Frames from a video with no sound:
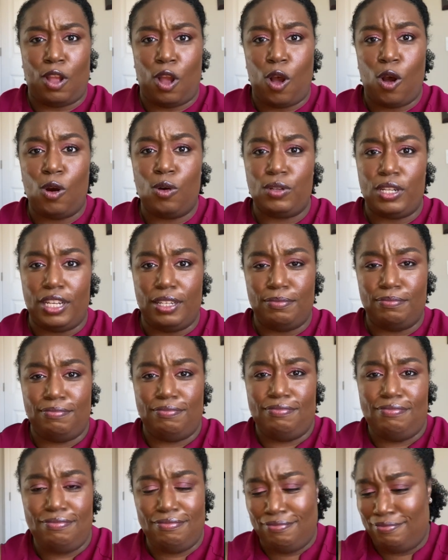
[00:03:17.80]
Hold up.
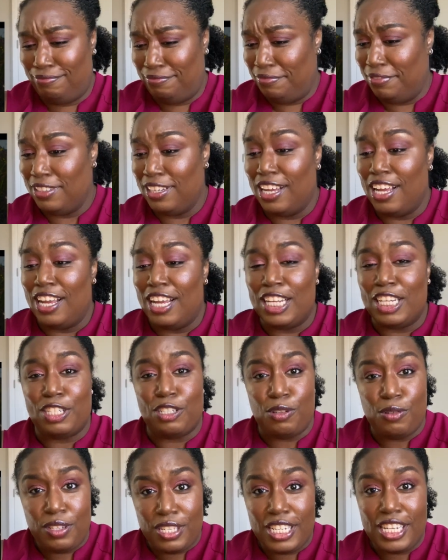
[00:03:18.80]
Do
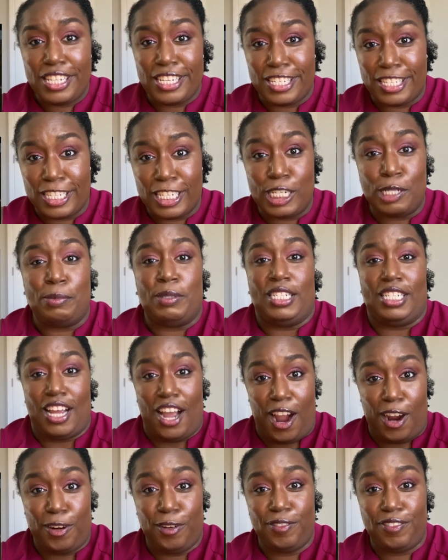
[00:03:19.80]
you see the
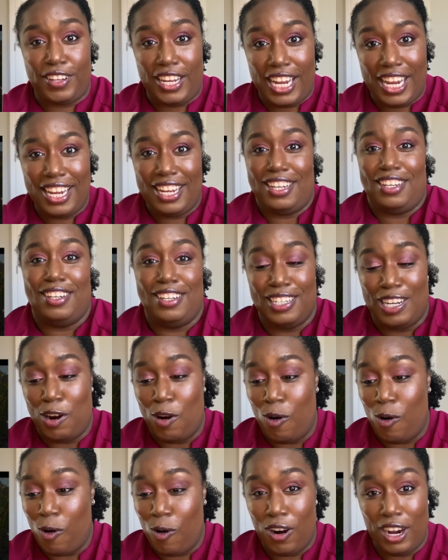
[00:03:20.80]
cinematography
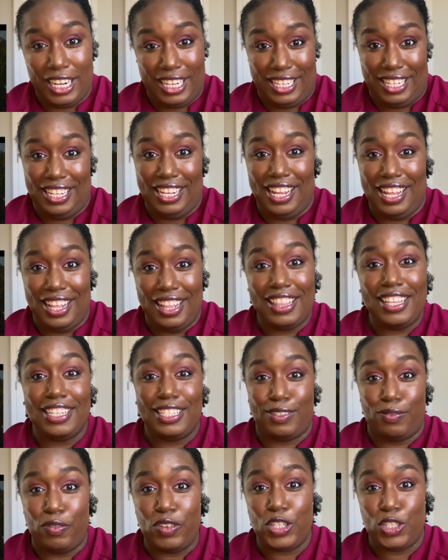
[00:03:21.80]
on
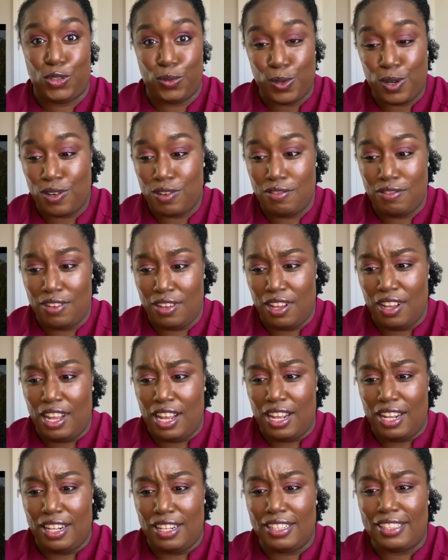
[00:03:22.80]
this visual?
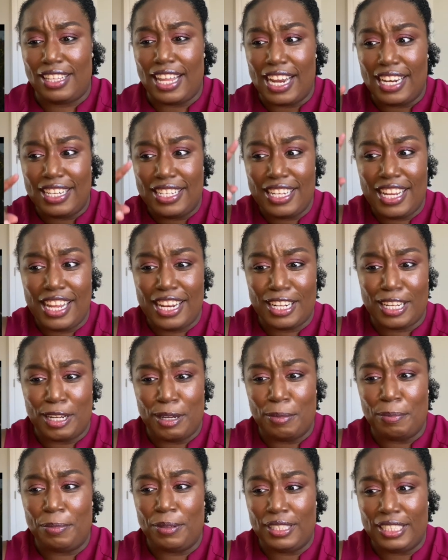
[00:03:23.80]
They did a
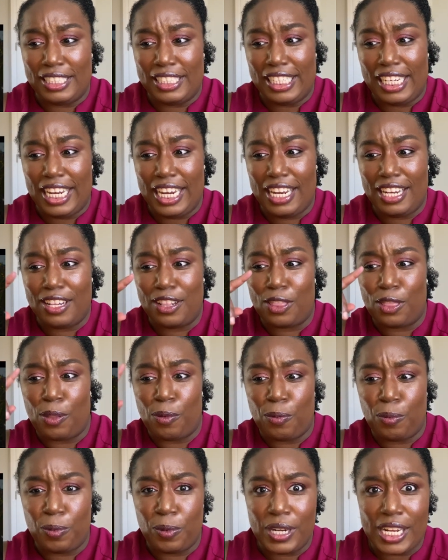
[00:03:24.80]
complete
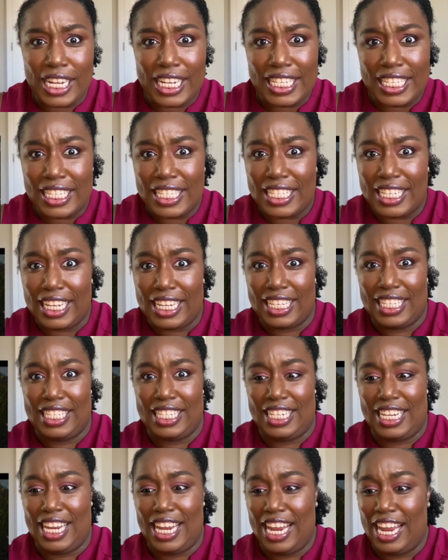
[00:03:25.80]

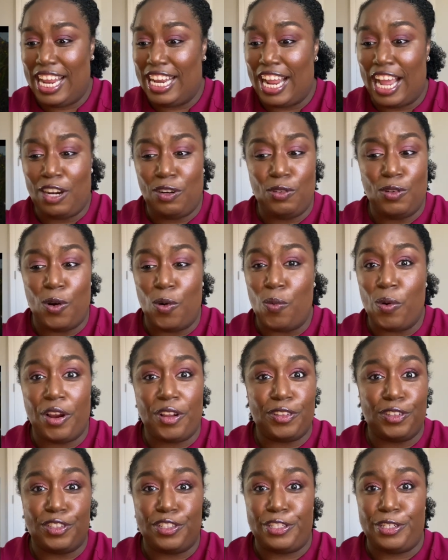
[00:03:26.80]
360, and I don't know where
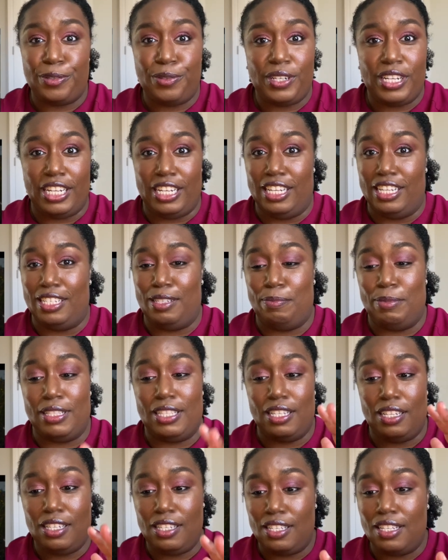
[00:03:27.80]
they're shooting this, but
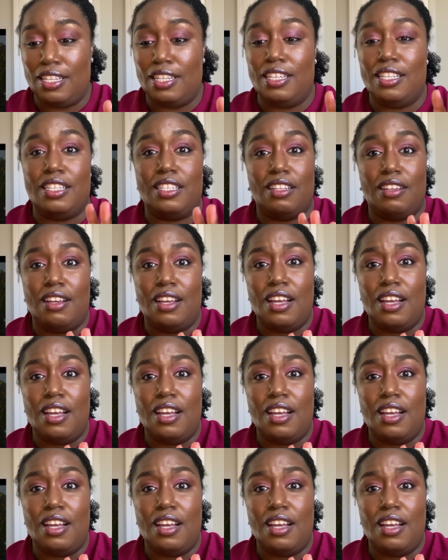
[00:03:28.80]
this is